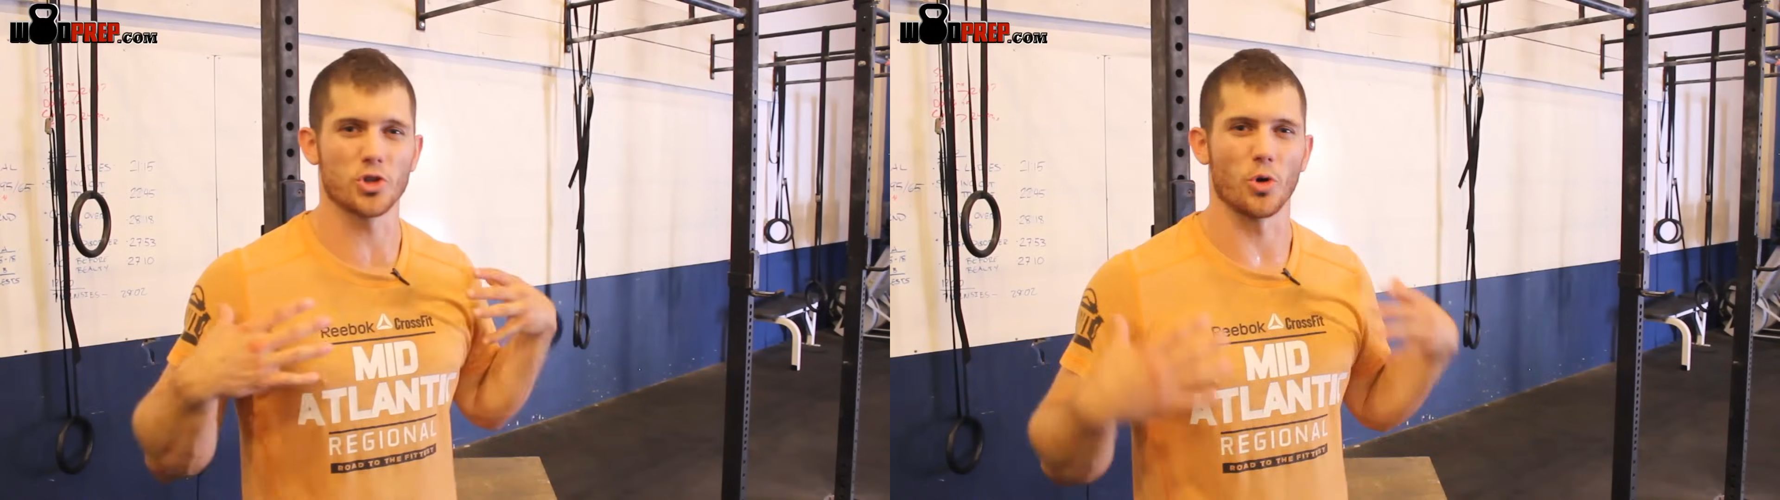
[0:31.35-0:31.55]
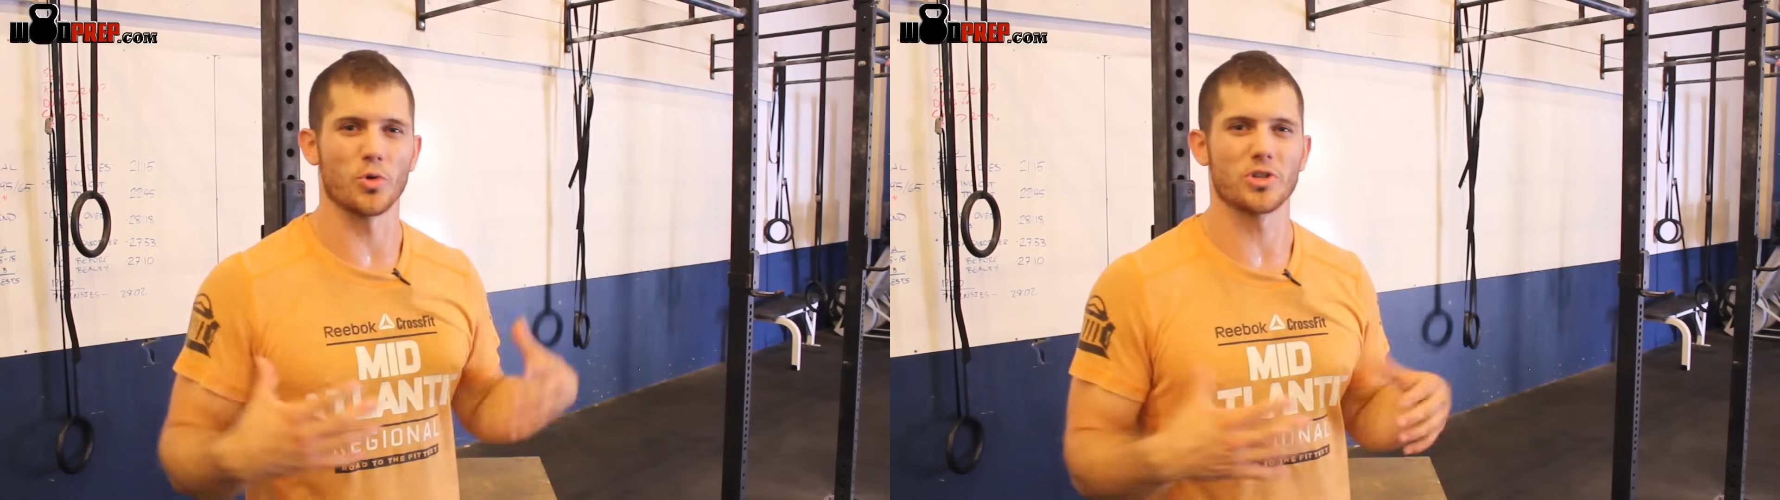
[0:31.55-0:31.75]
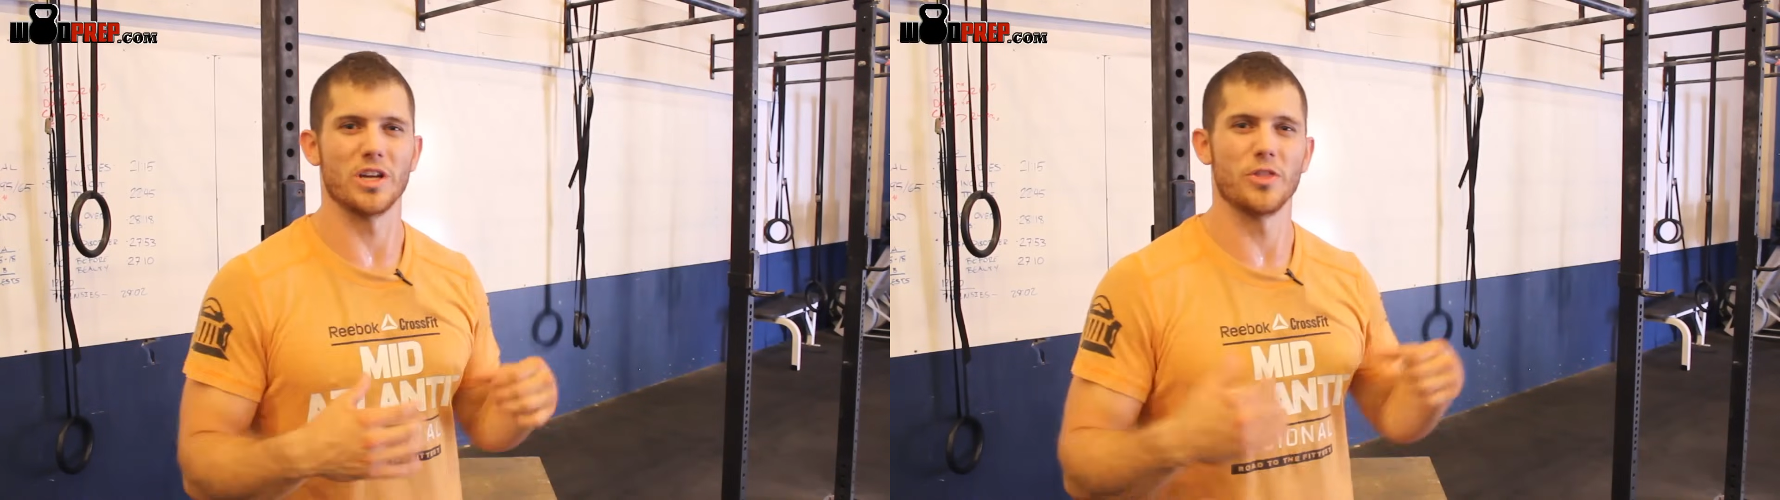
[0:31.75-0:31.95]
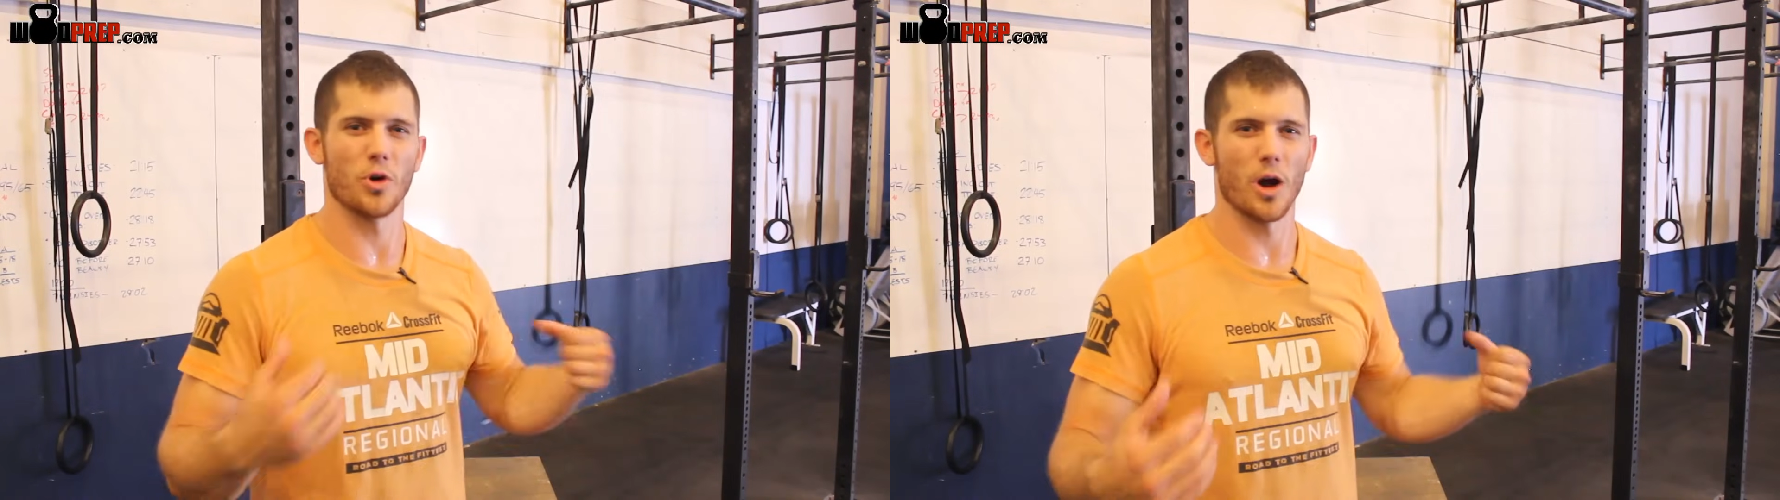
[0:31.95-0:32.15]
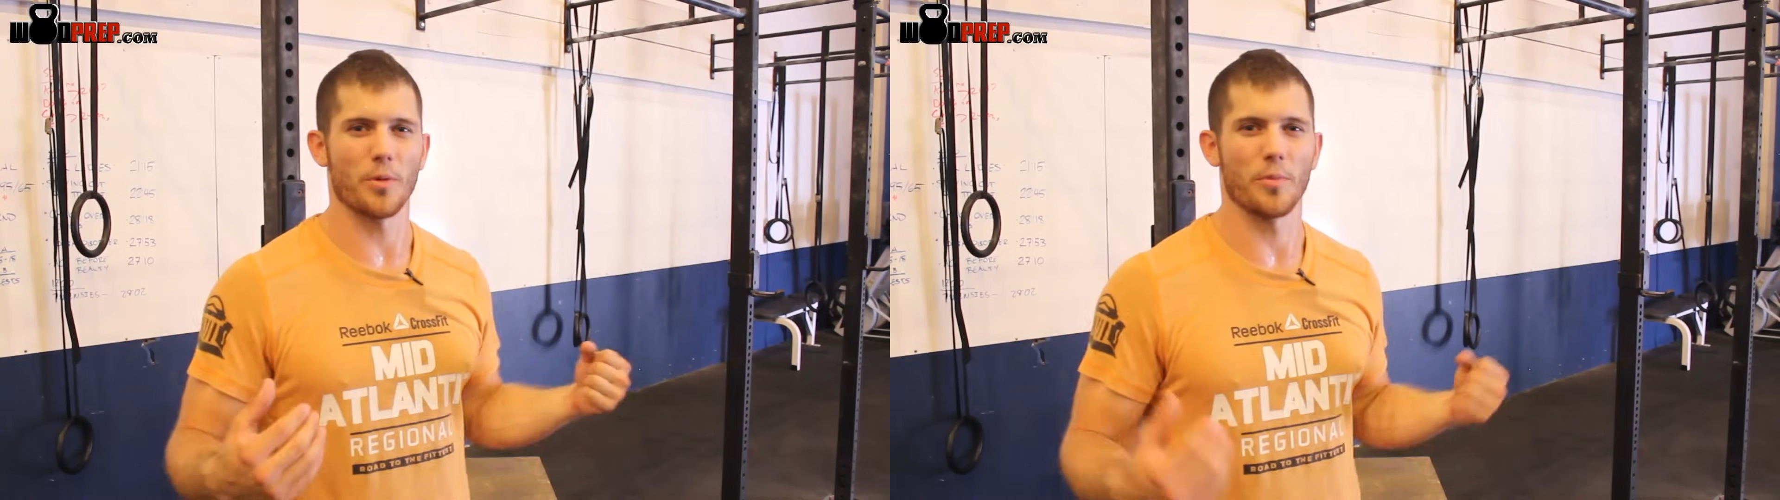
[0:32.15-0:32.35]
shoulders, in
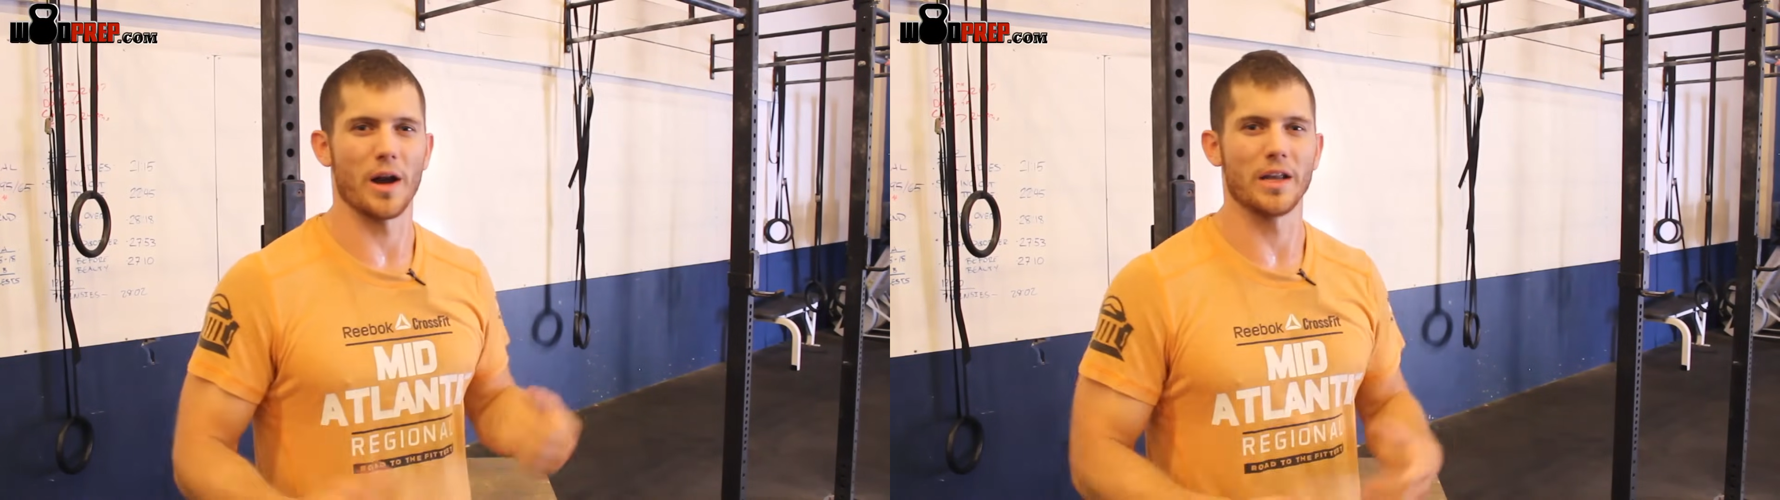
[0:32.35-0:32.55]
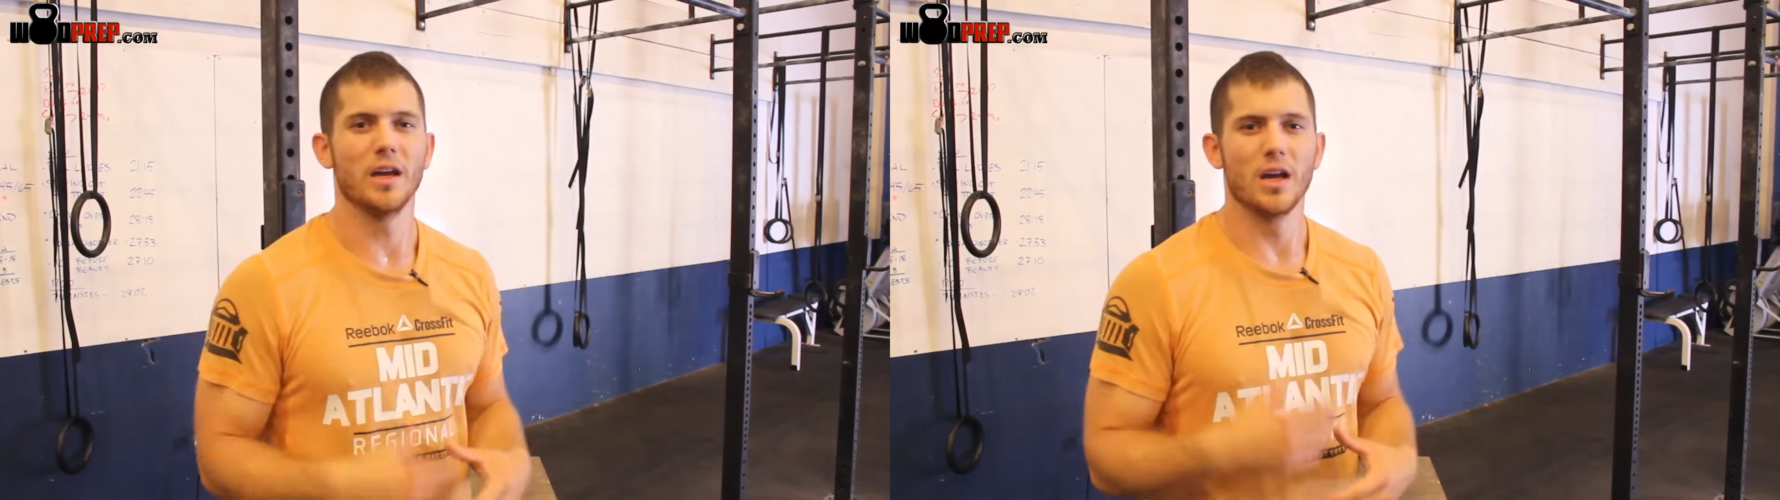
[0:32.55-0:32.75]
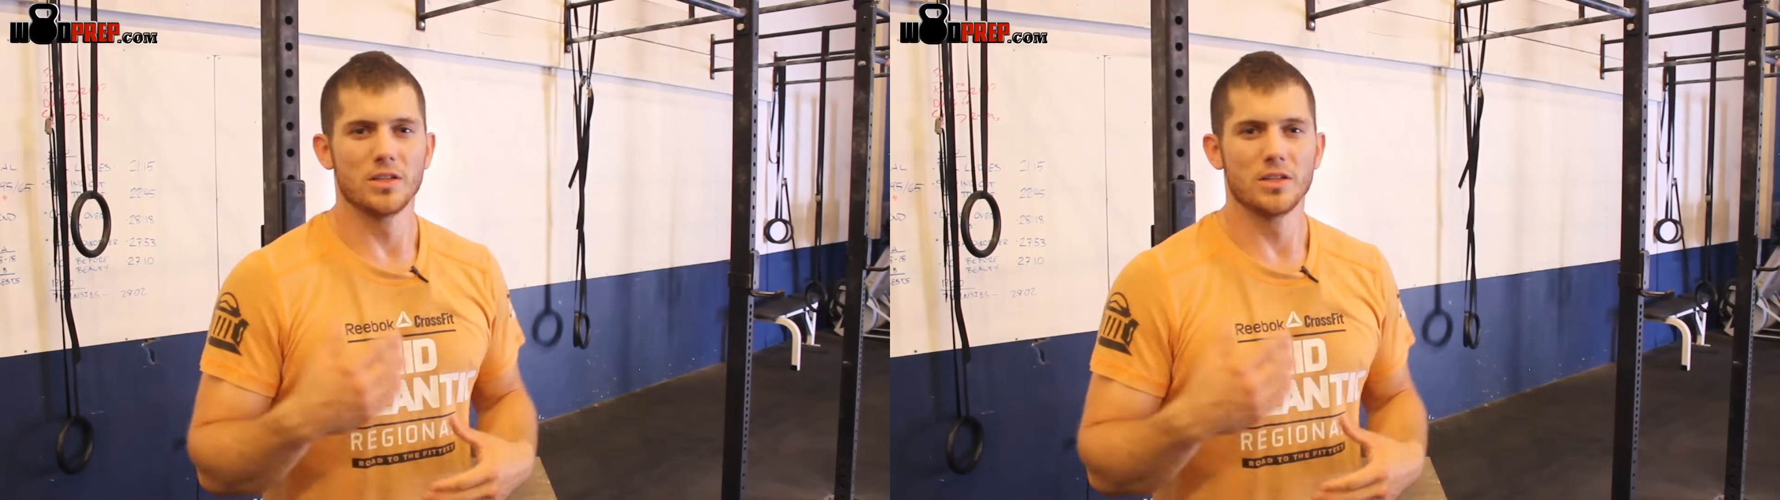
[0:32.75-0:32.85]
their upper body,